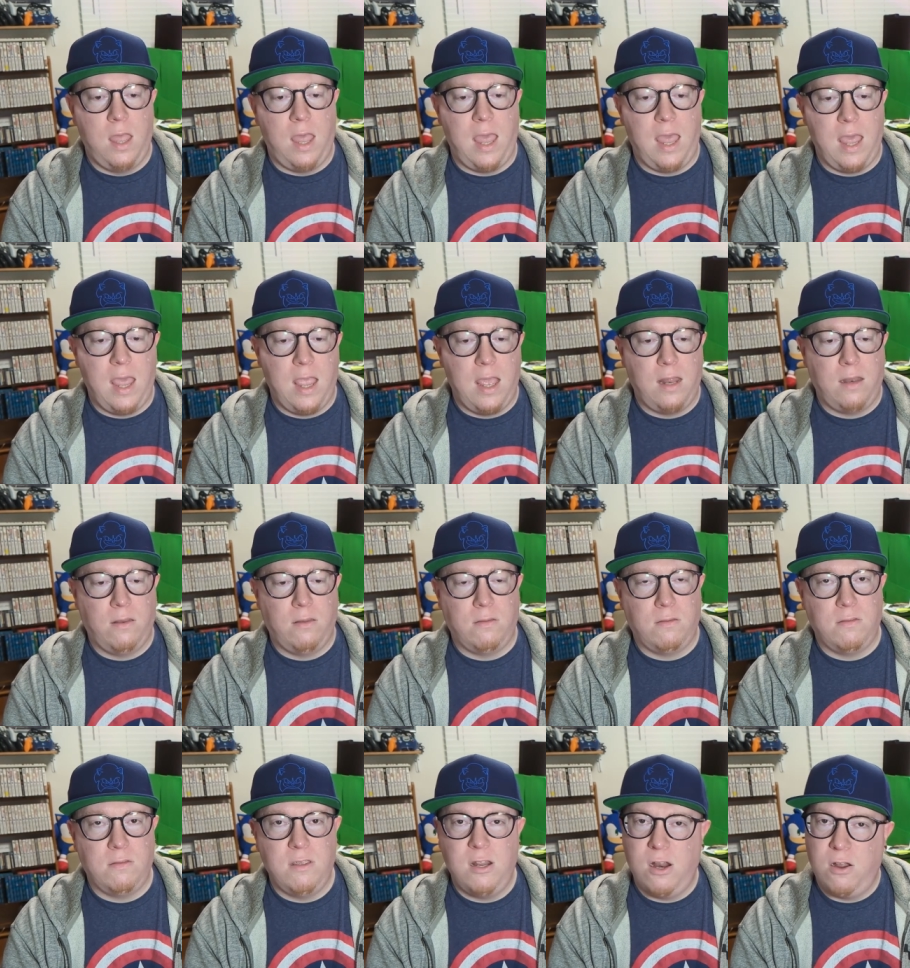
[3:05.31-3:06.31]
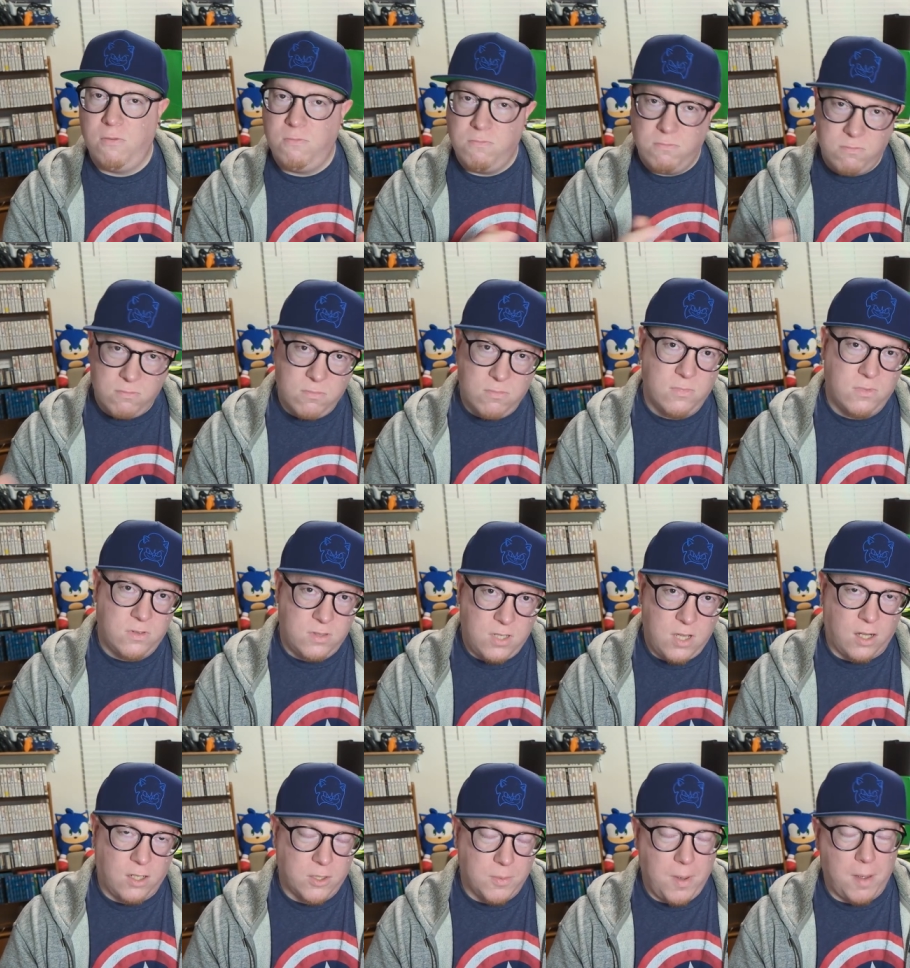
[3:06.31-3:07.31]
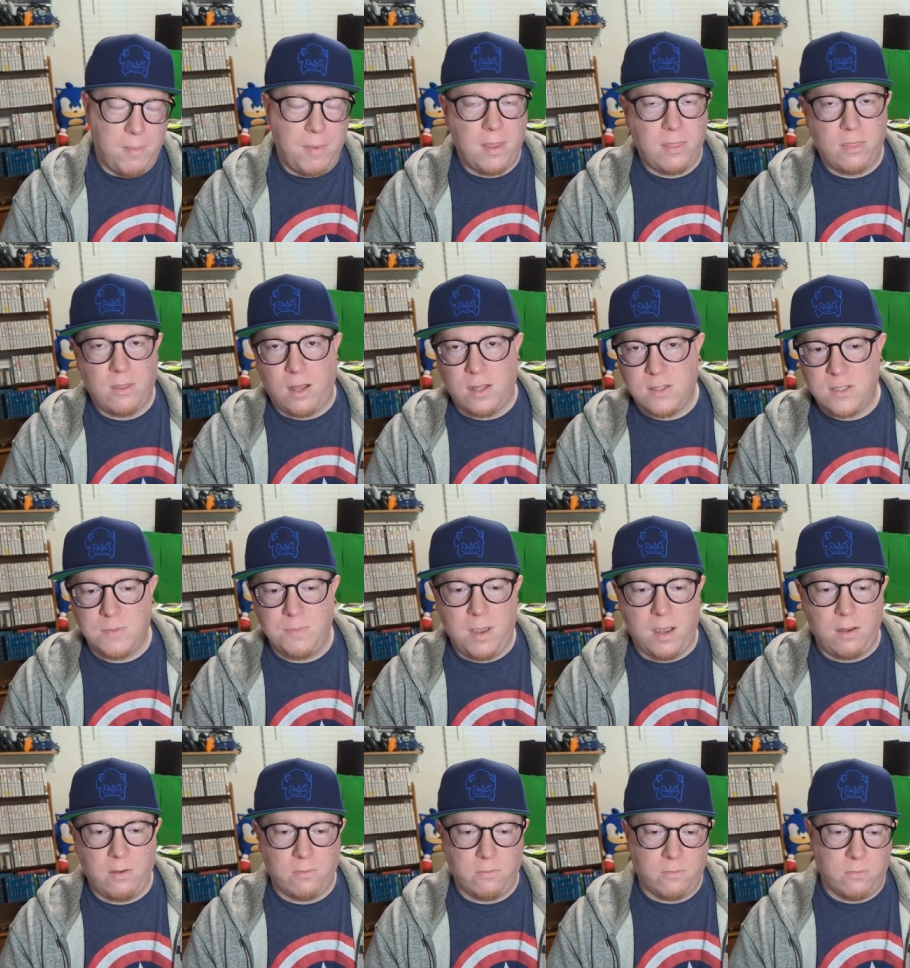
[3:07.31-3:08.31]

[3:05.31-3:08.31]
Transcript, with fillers: and, you know, talked about my thoughts about